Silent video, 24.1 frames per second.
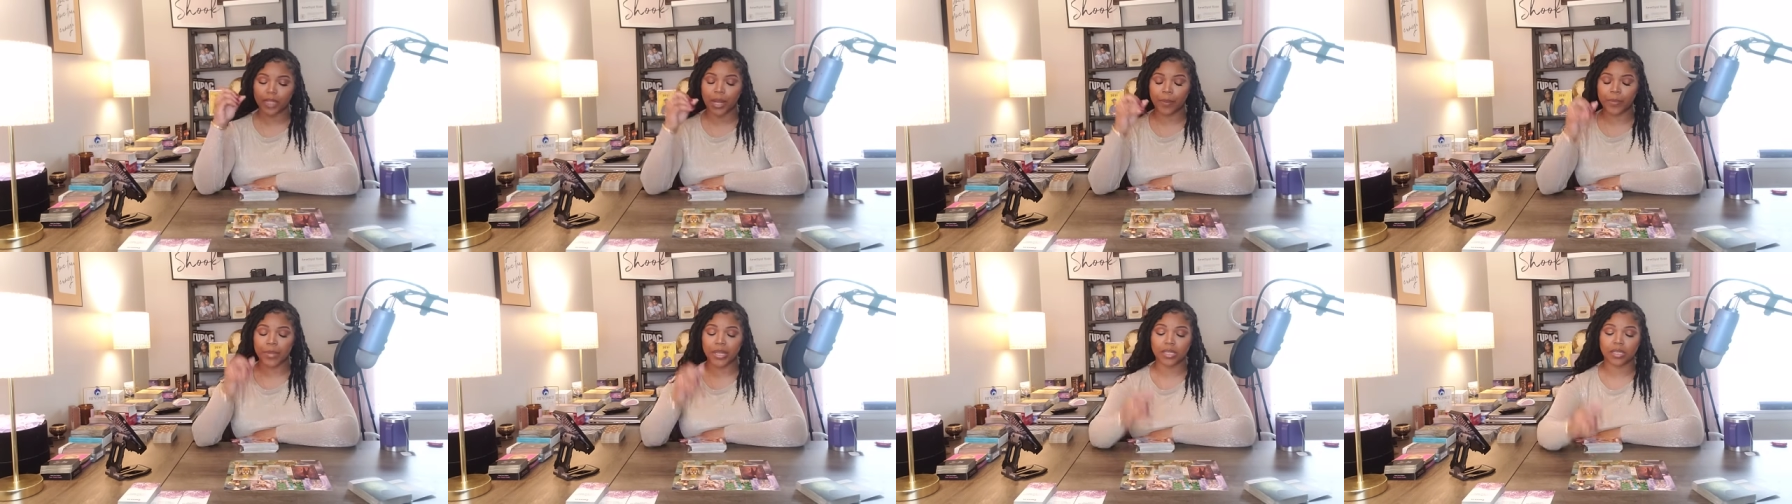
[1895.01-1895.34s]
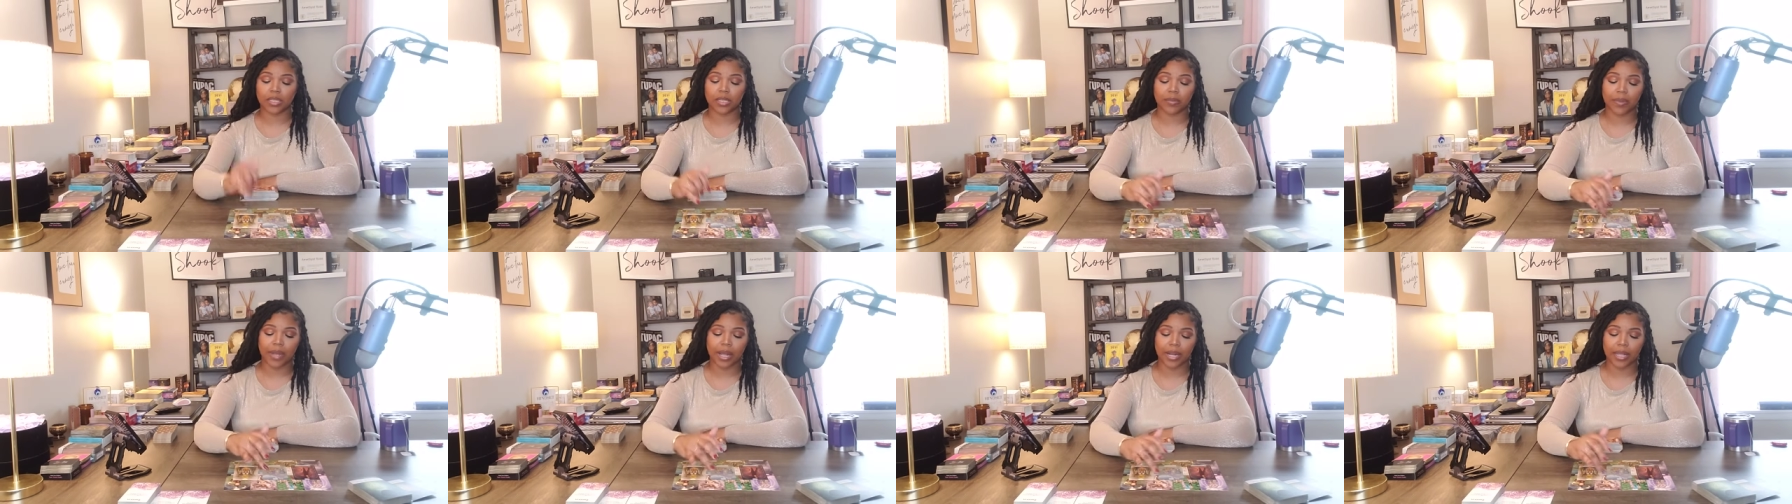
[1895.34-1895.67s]
I mean,
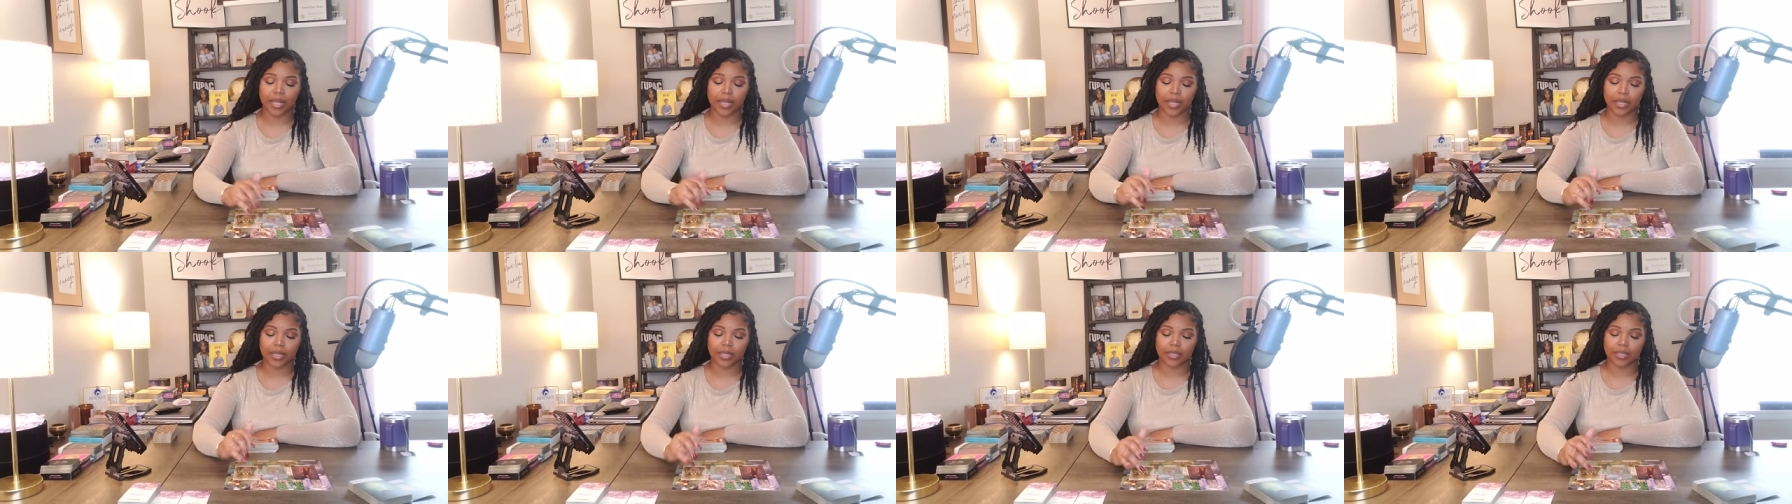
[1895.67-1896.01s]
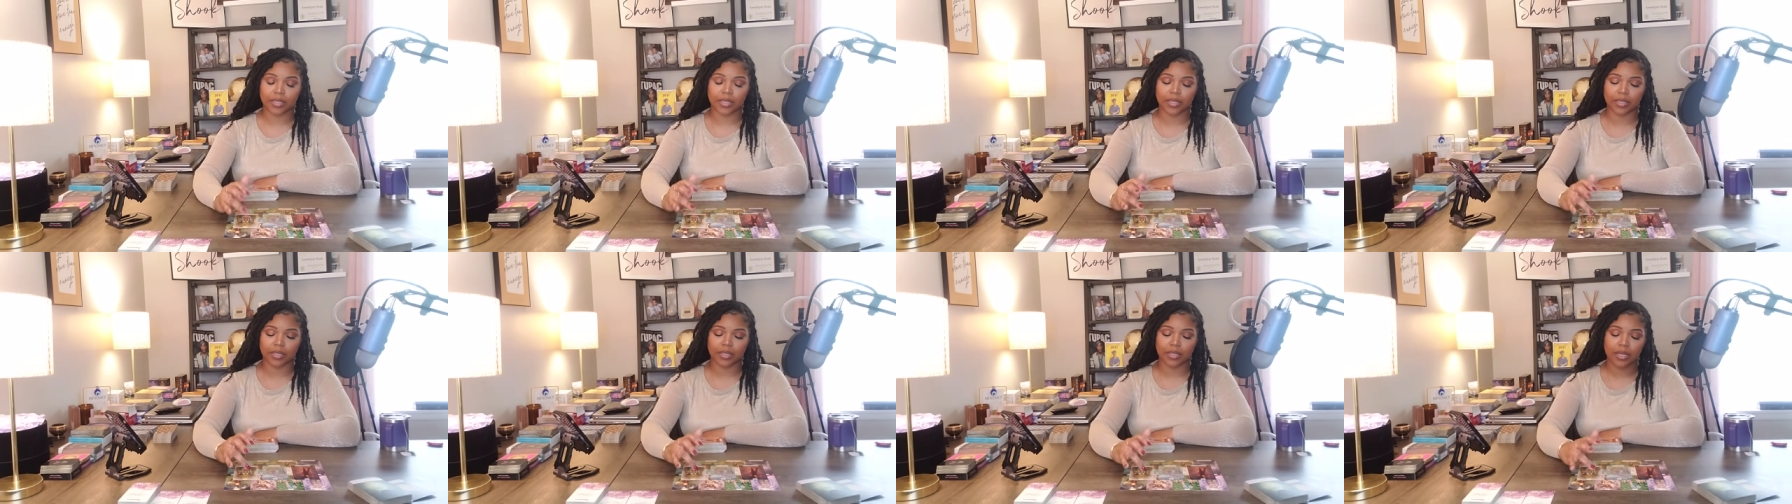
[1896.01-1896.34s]
somebody
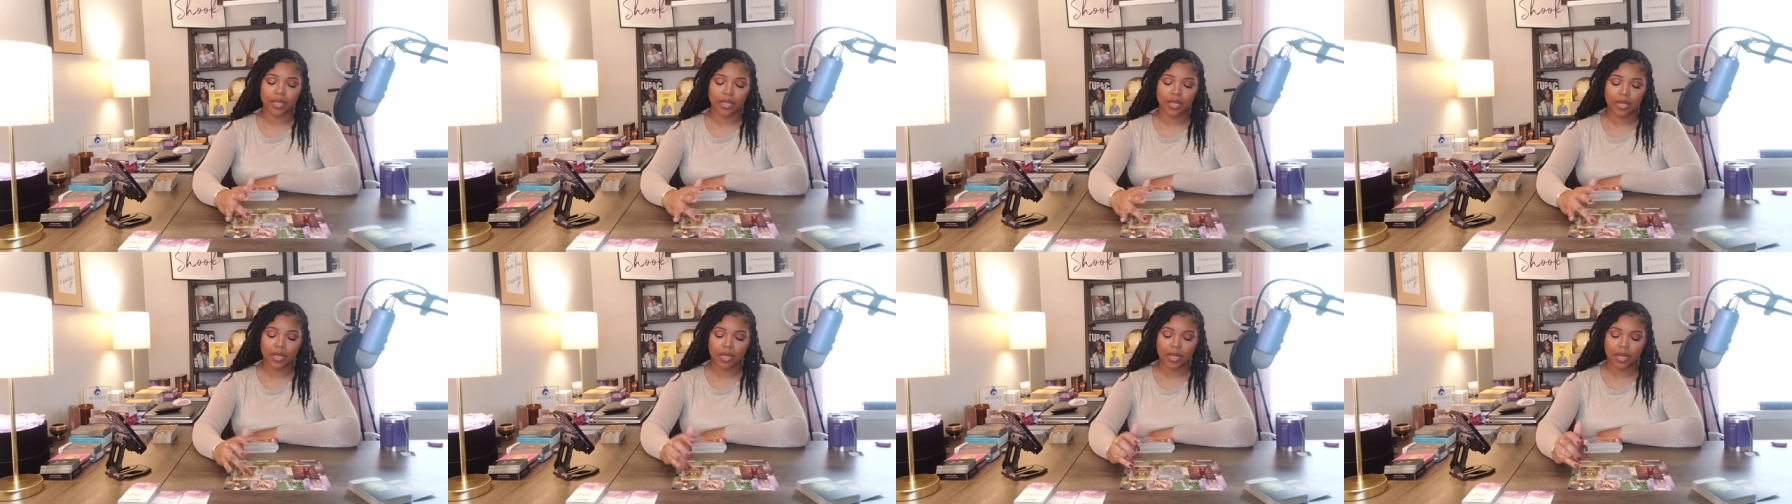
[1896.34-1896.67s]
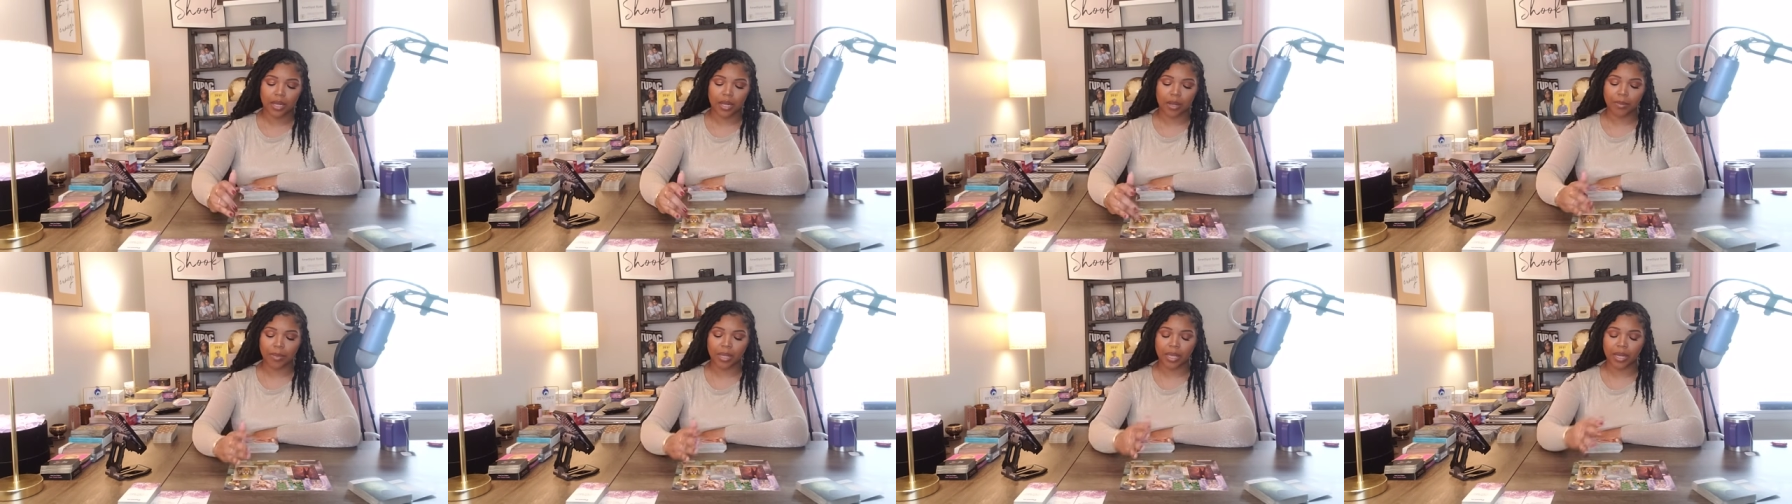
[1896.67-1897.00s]
is there's.
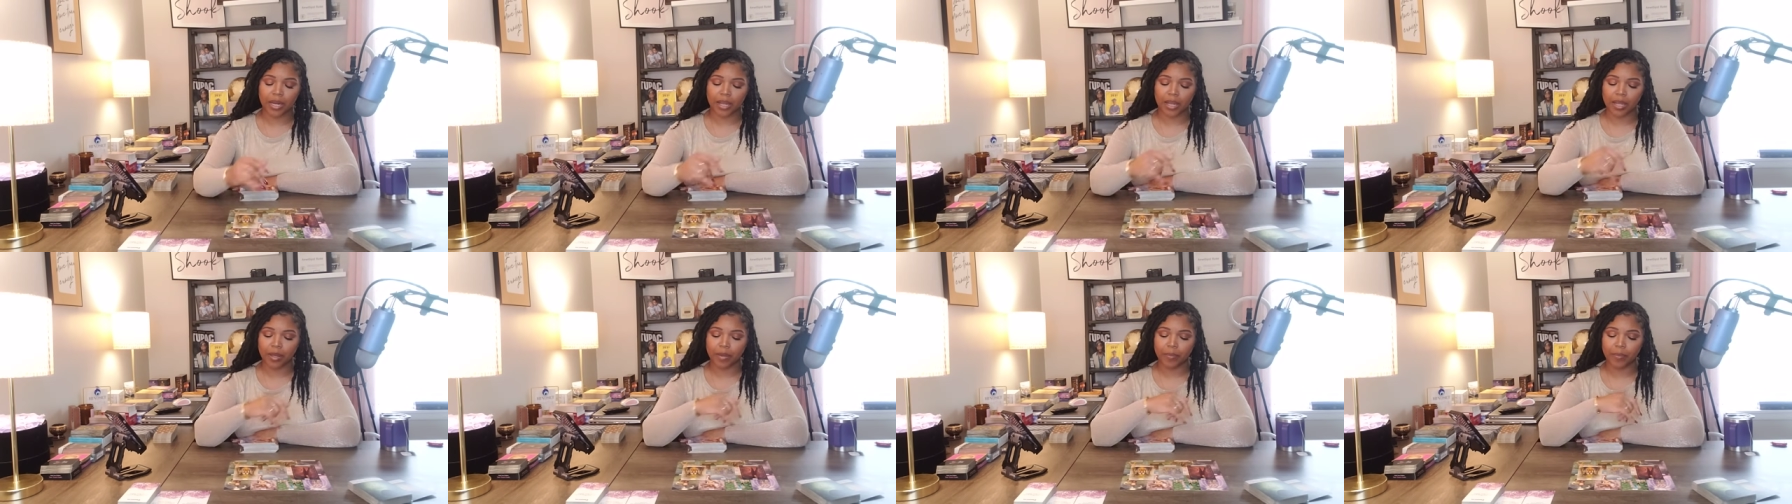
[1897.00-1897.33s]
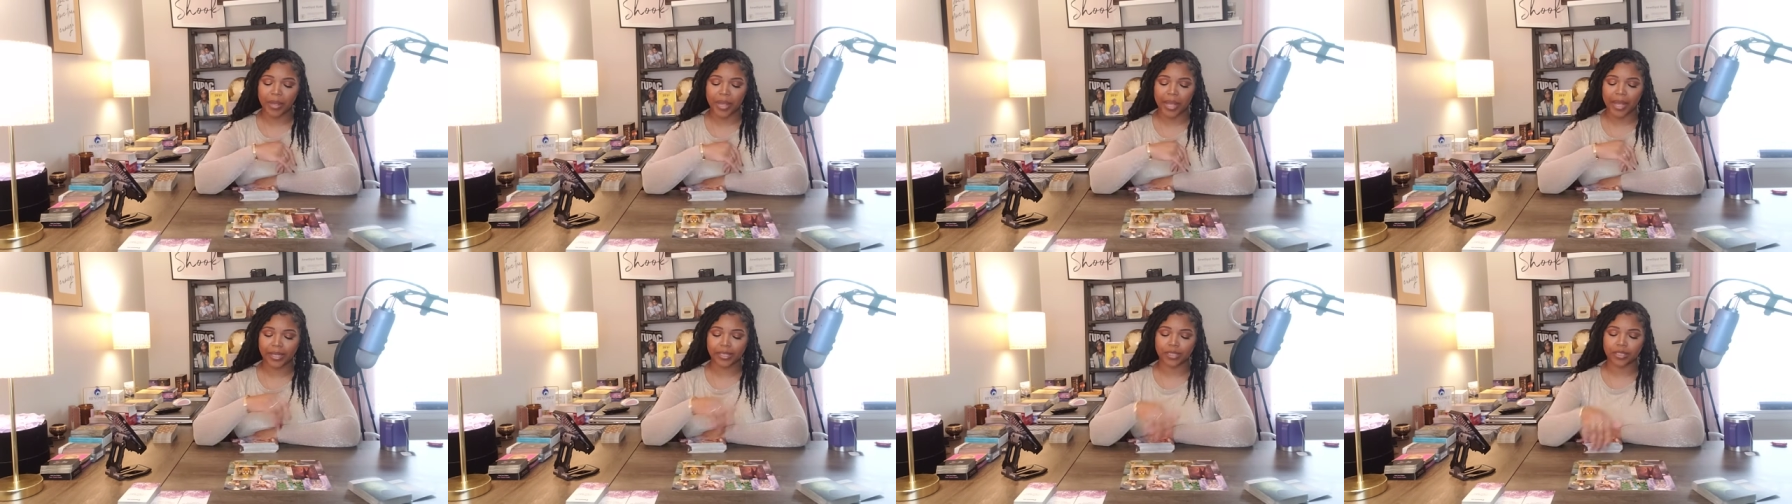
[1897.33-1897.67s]
I'm getting a
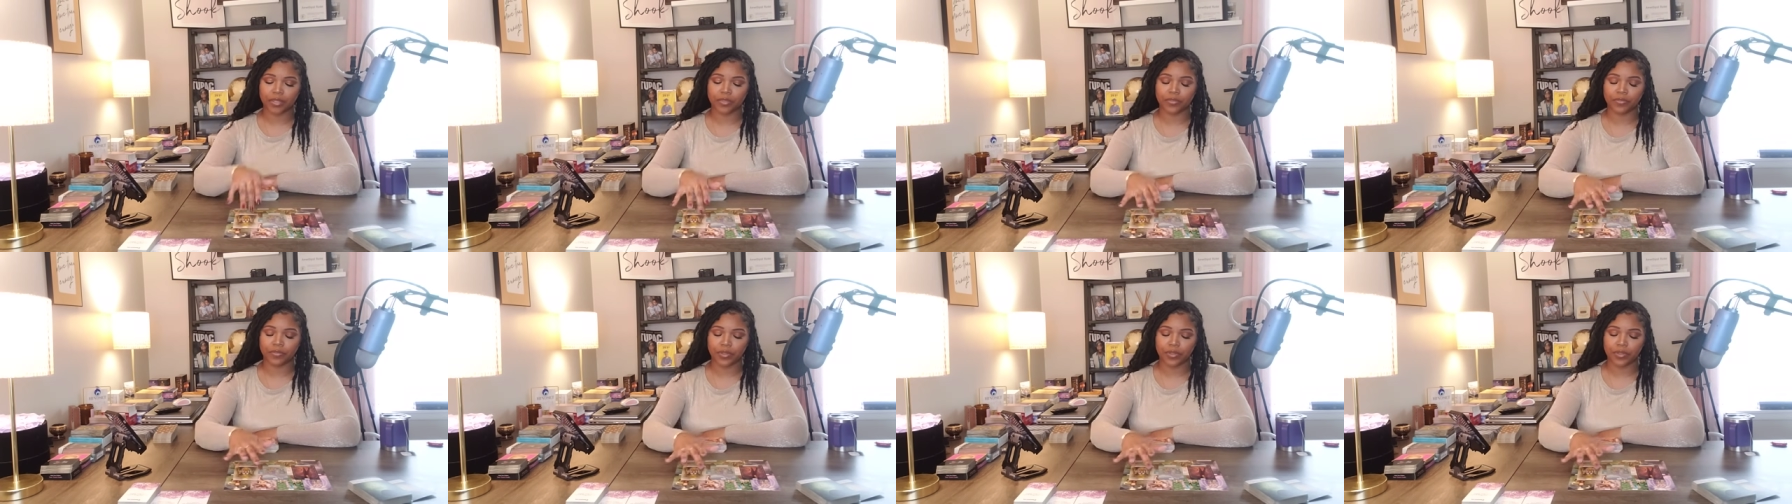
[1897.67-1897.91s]
pastor,